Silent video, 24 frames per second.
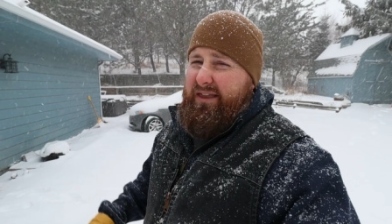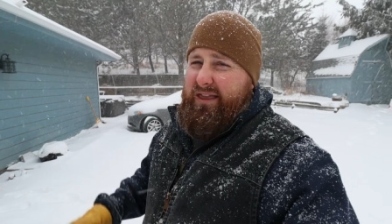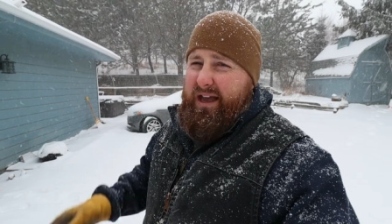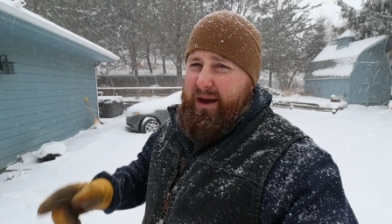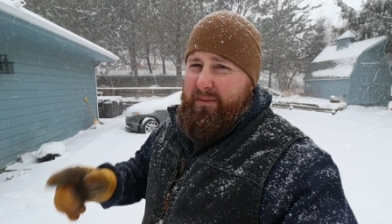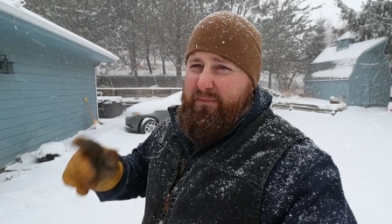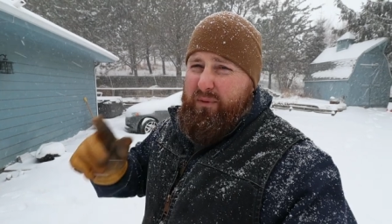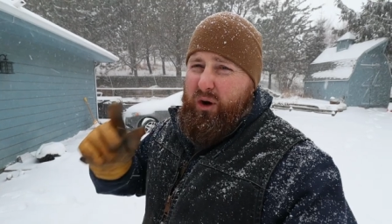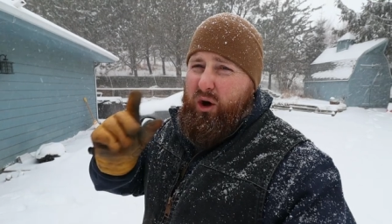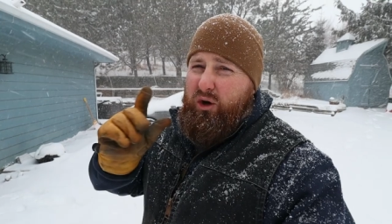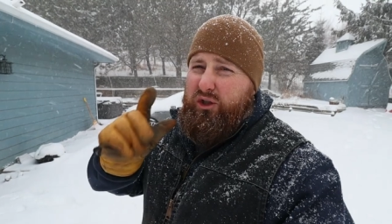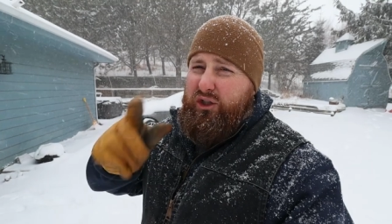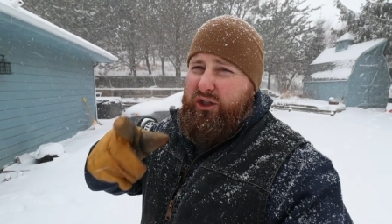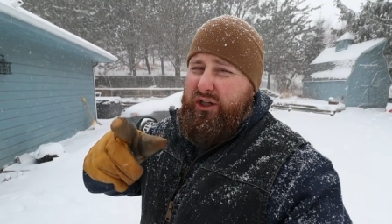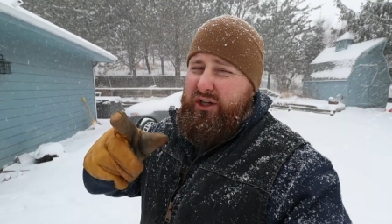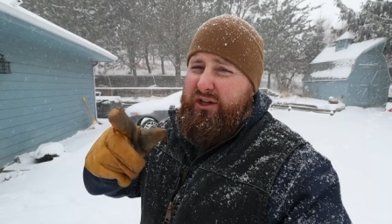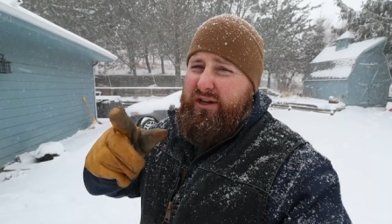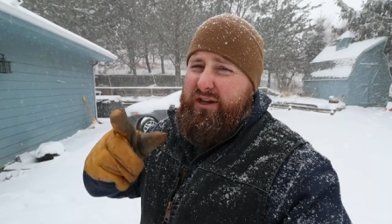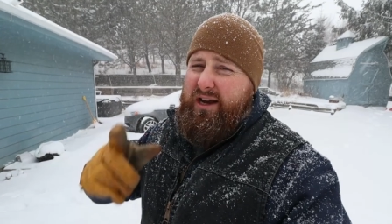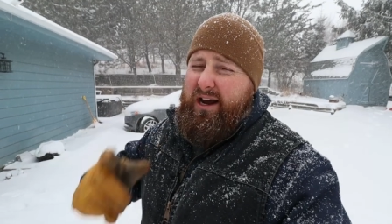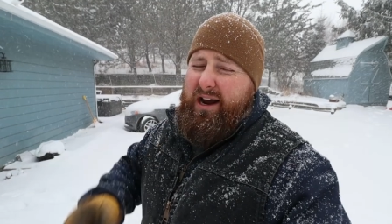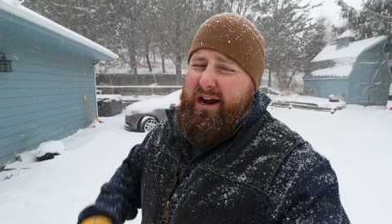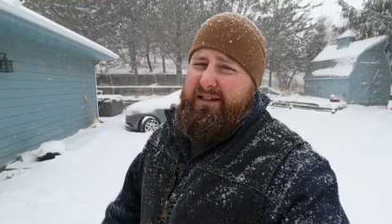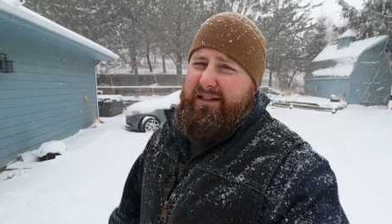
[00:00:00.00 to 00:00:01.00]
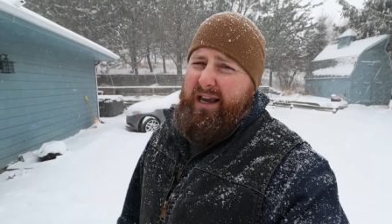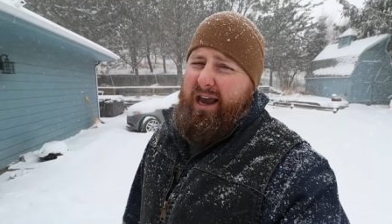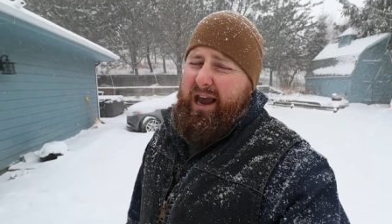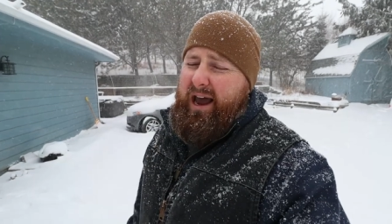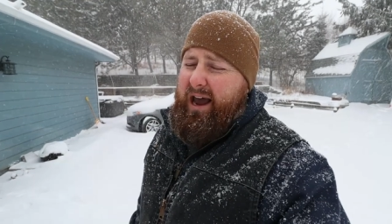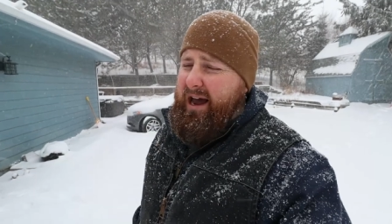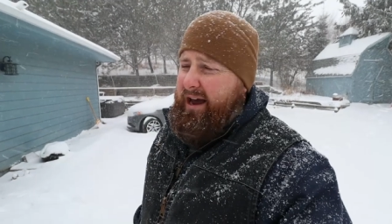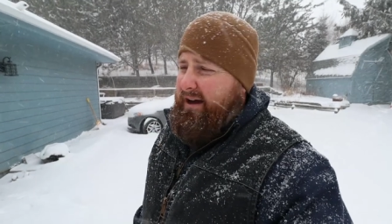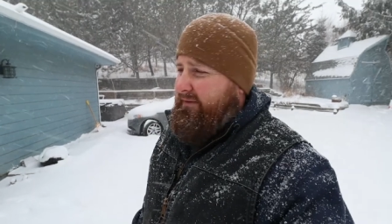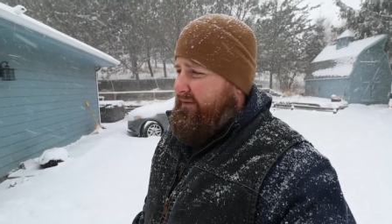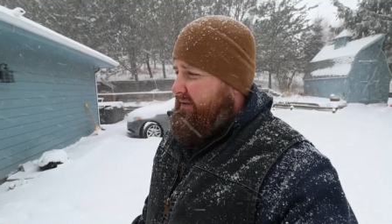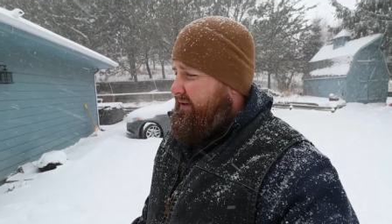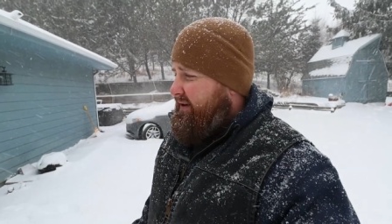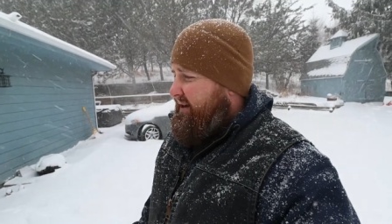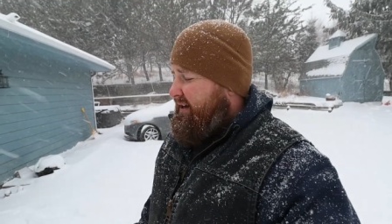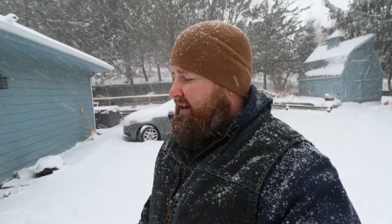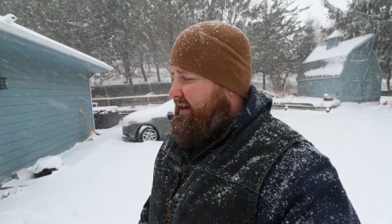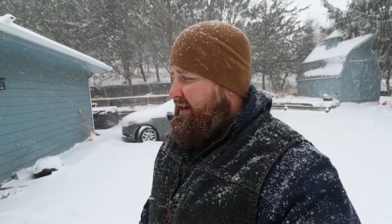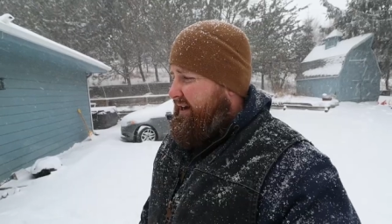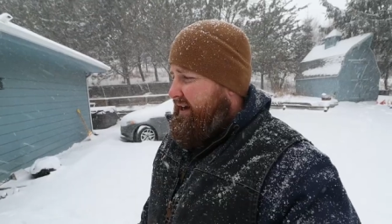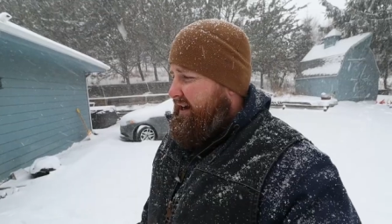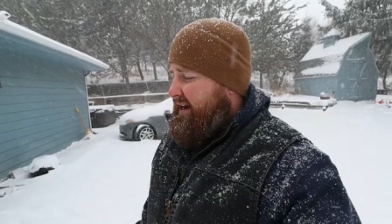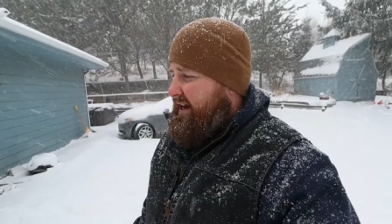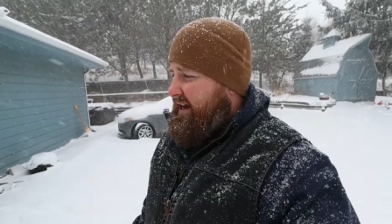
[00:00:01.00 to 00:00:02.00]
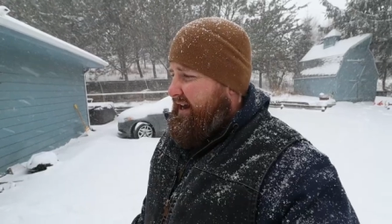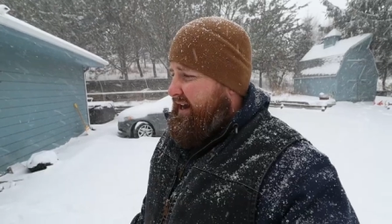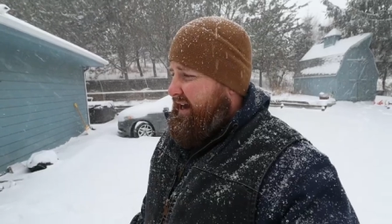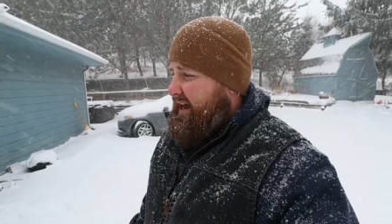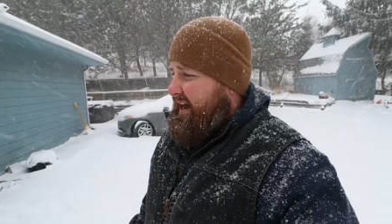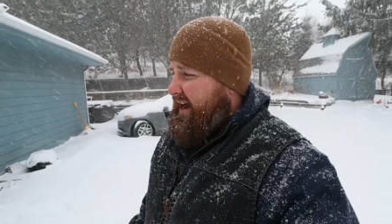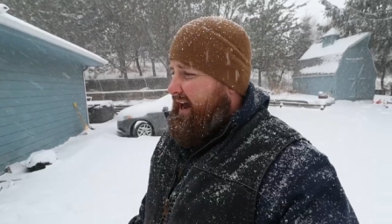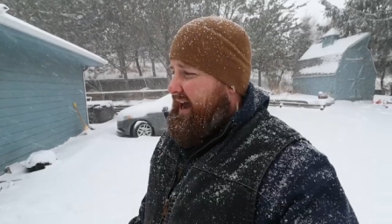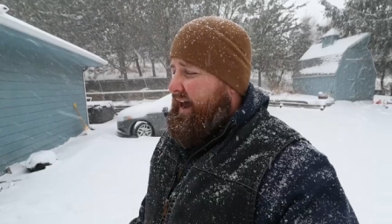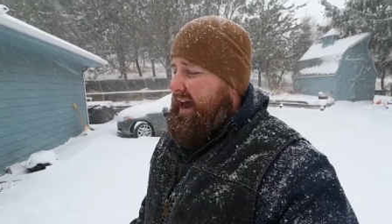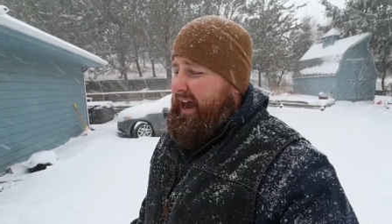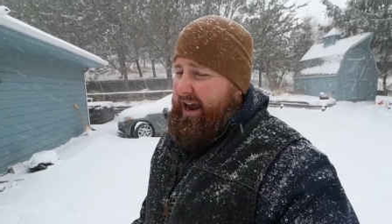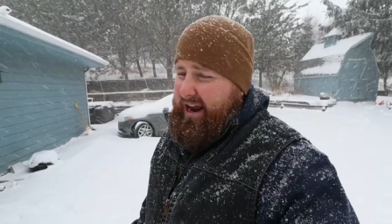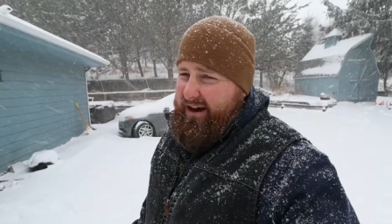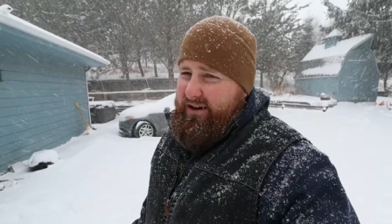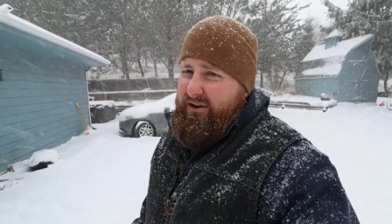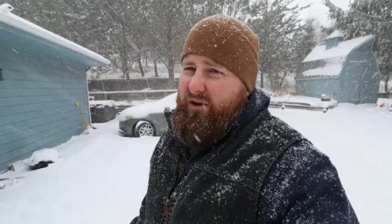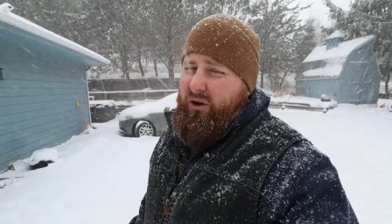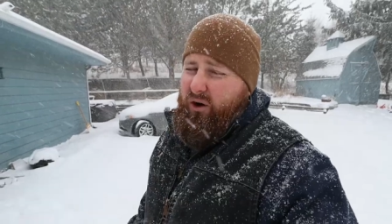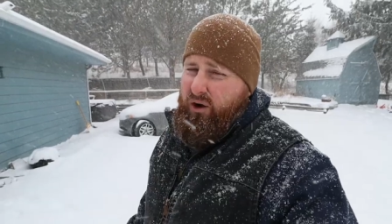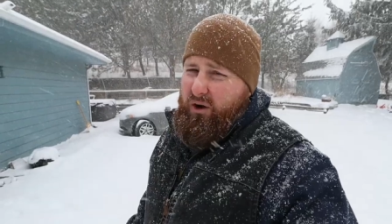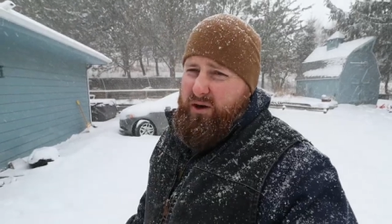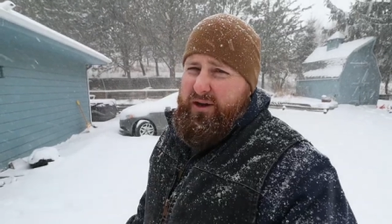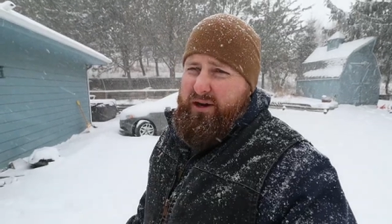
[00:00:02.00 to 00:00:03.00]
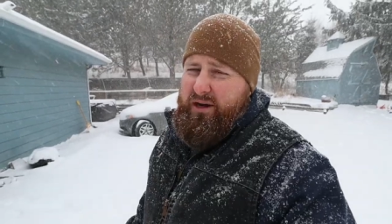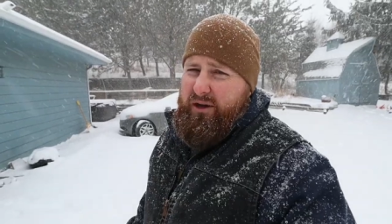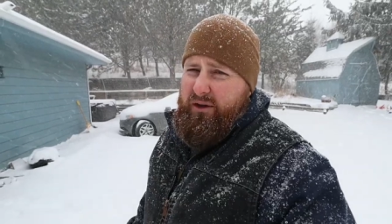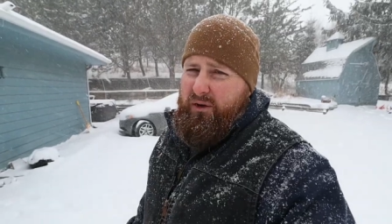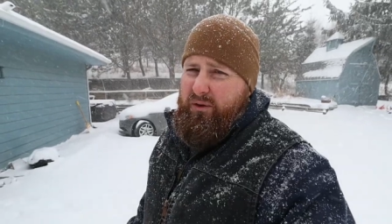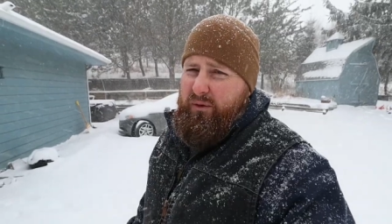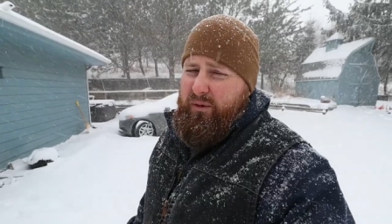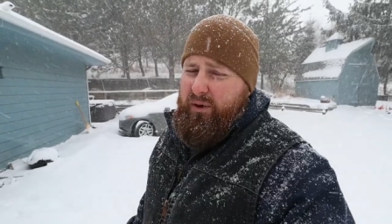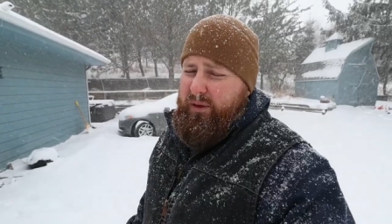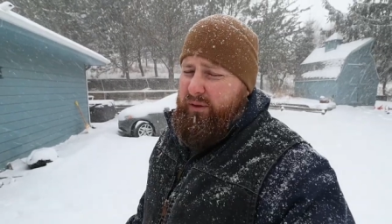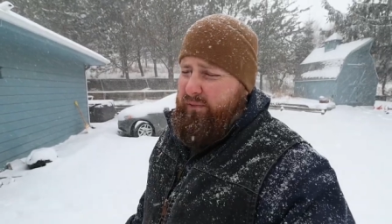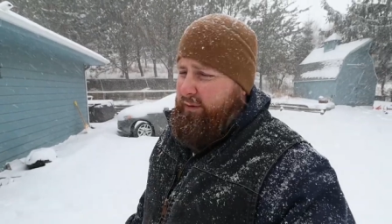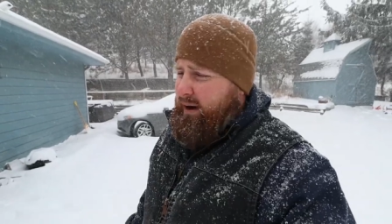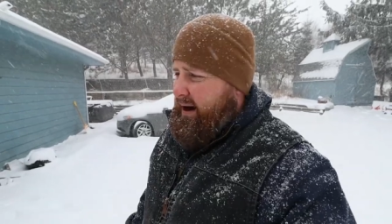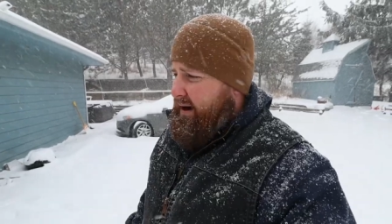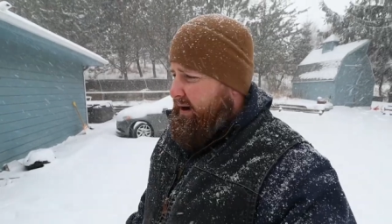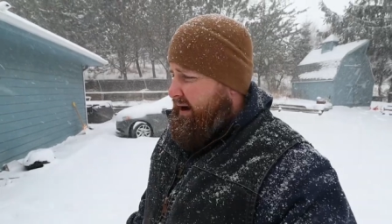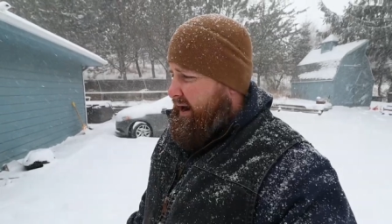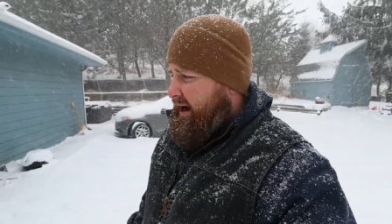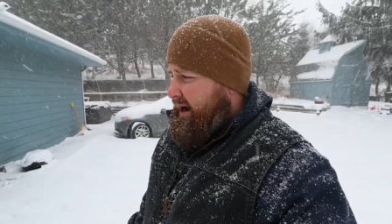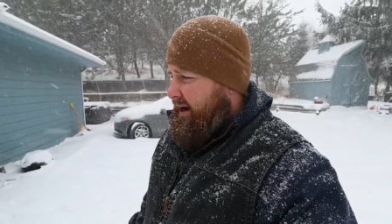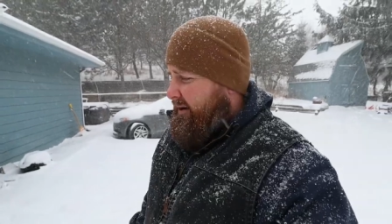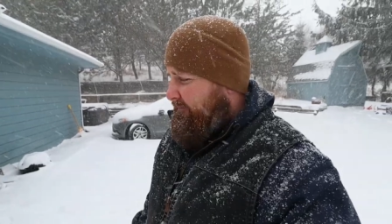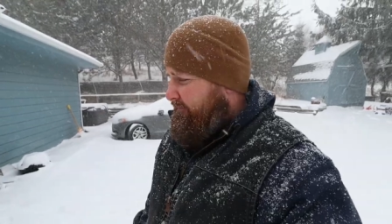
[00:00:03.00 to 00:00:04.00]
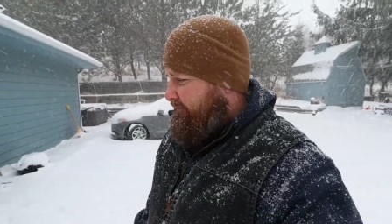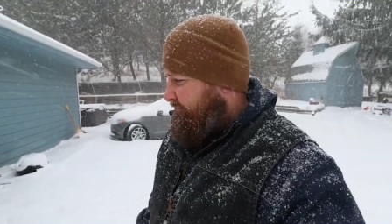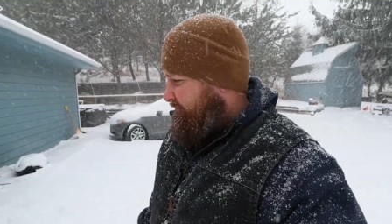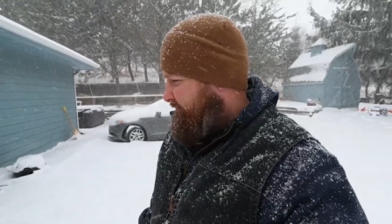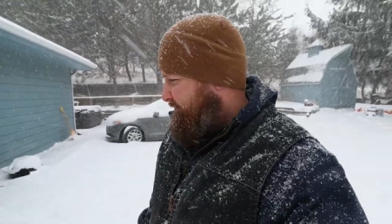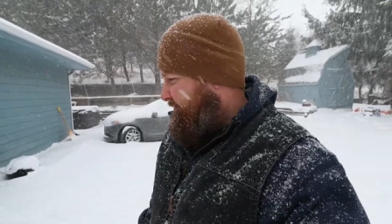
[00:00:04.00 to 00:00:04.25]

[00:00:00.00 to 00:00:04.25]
that most of you guys have and are dealing with right now.